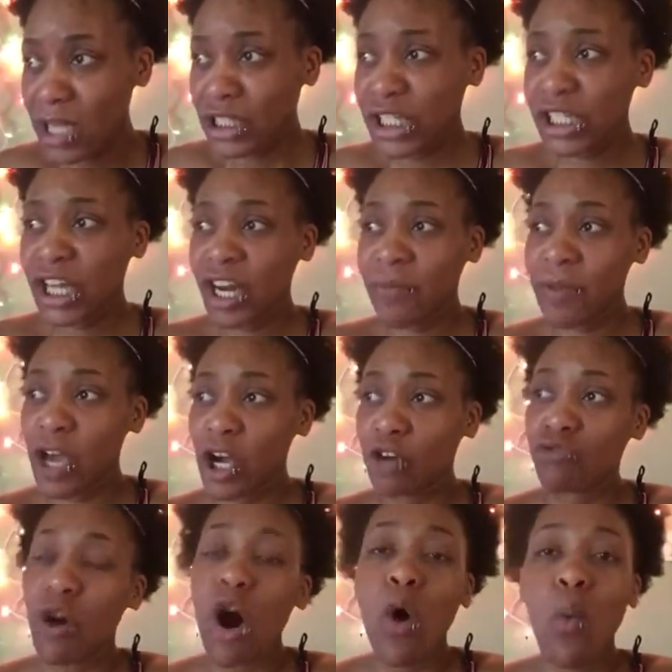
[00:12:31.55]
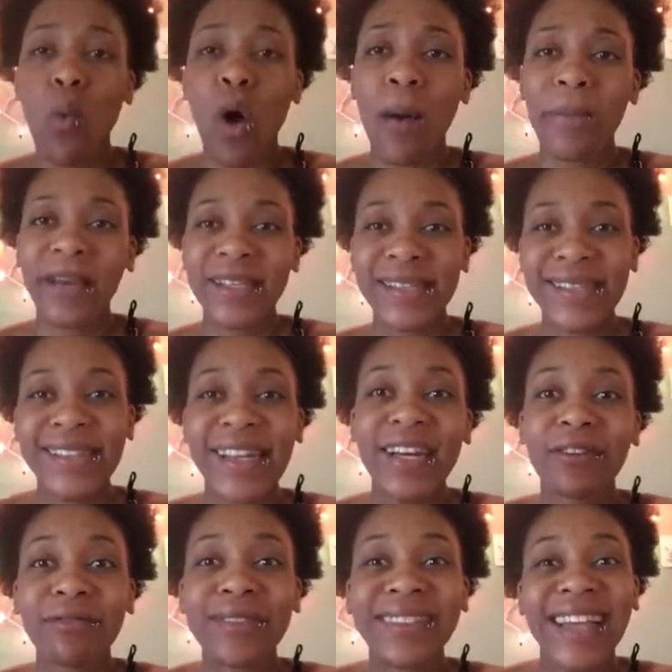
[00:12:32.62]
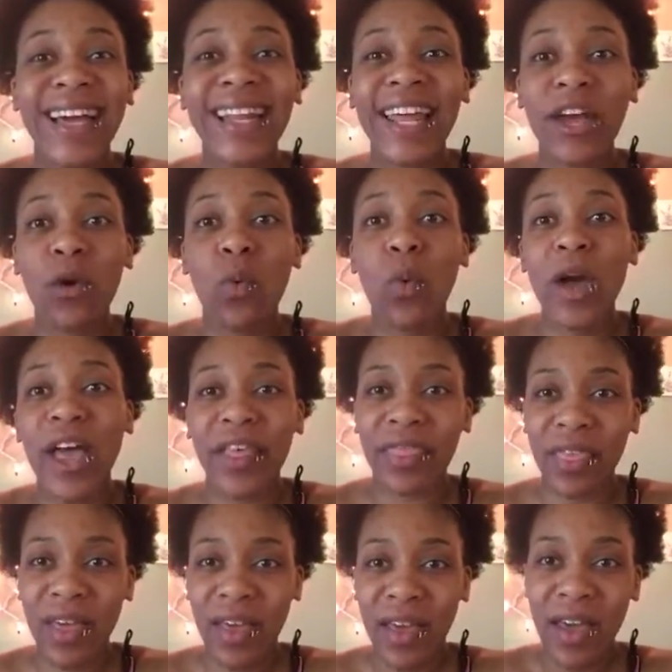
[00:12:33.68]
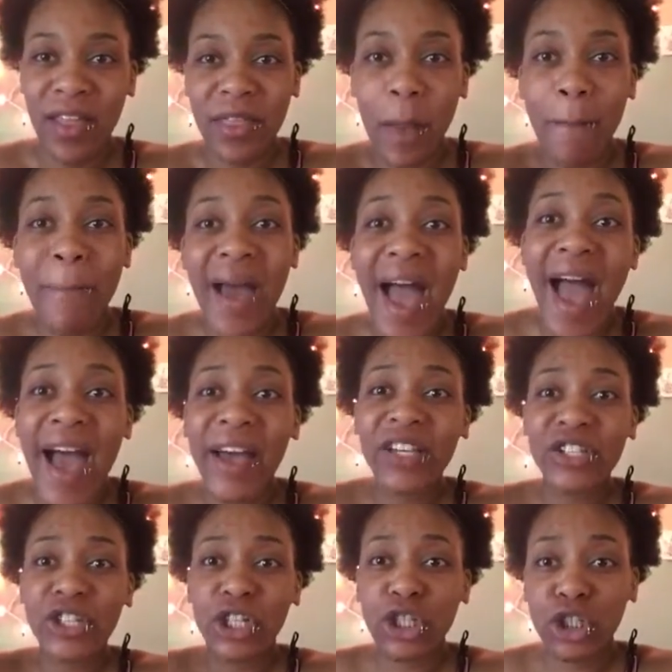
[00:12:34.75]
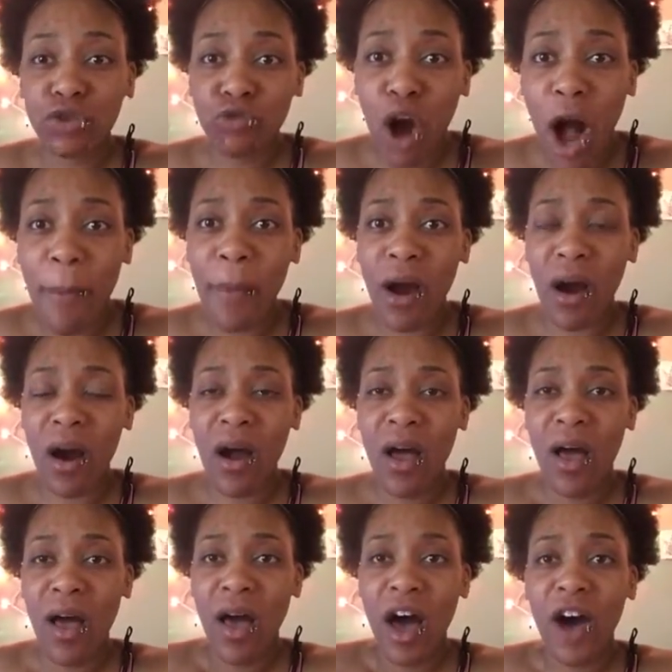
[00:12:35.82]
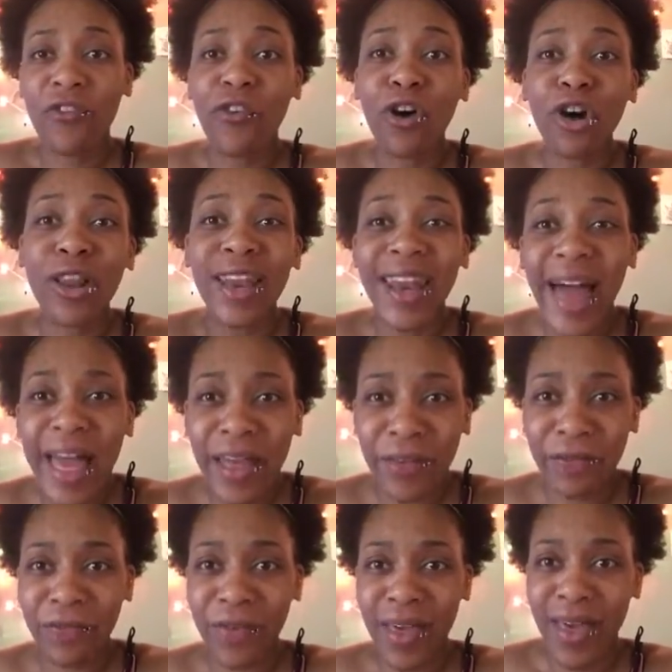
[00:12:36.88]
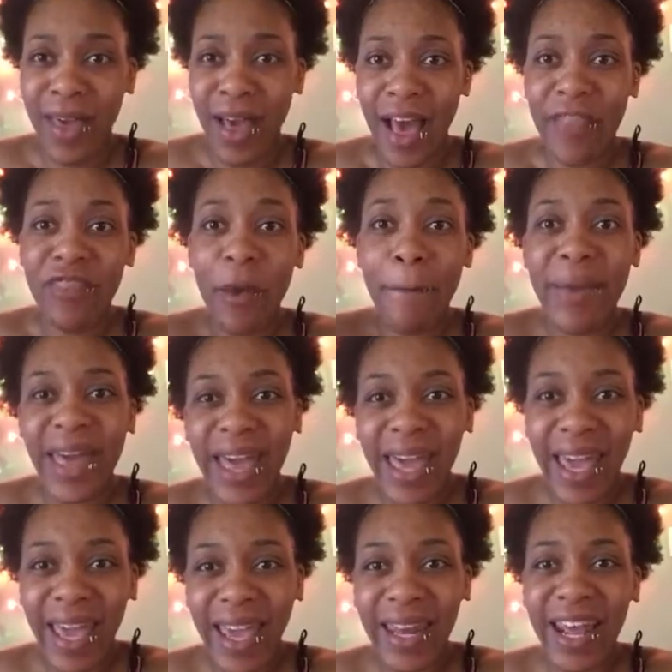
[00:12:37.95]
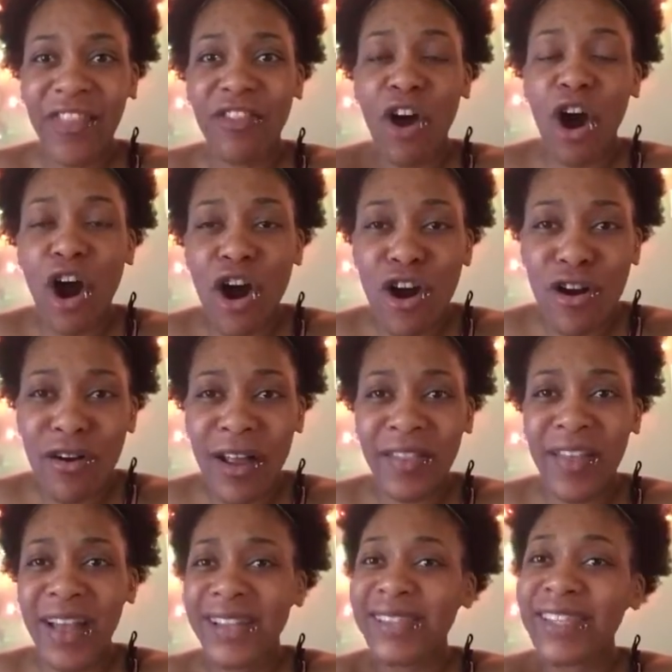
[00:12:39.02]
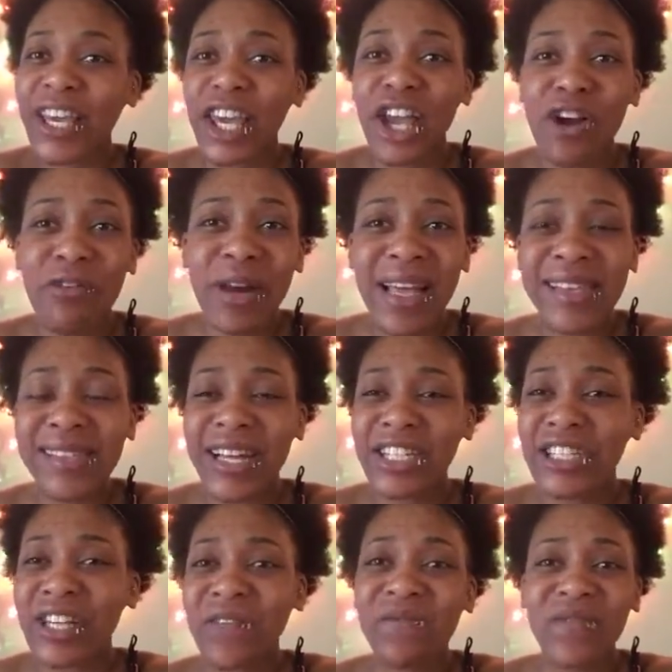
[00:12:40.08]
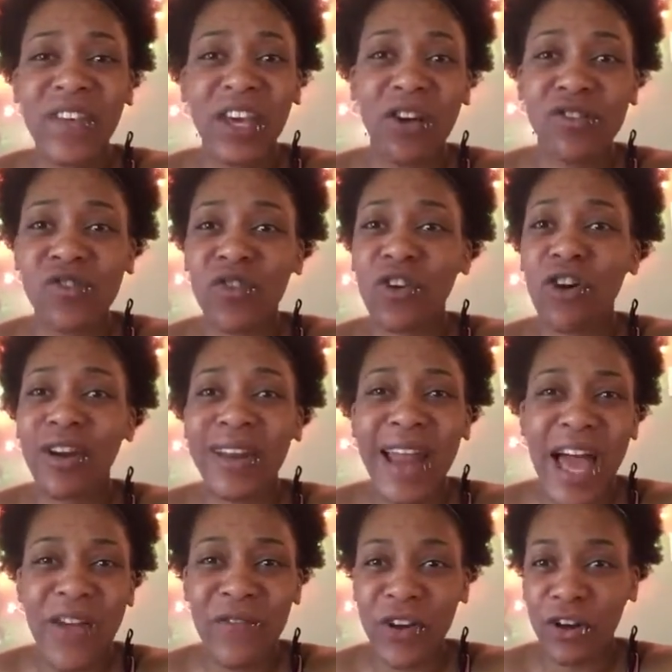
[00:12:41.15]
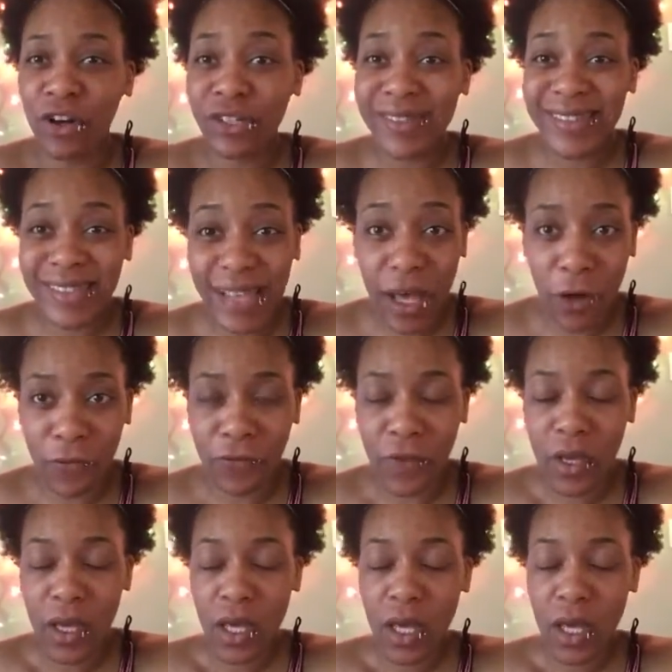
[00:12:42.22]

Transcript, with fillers: she's going to be a grown woman still dealing with the past trauma of her life and the pain and the hurt and the insecurities that she feels on her life and herself.